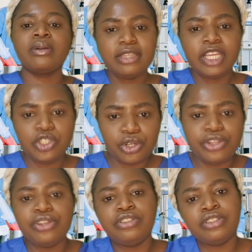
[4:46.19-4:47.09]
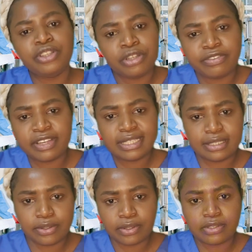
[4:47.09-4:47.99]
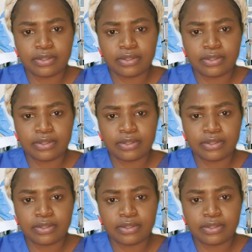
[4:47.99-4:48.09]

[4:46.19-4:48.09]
they join you to the university course.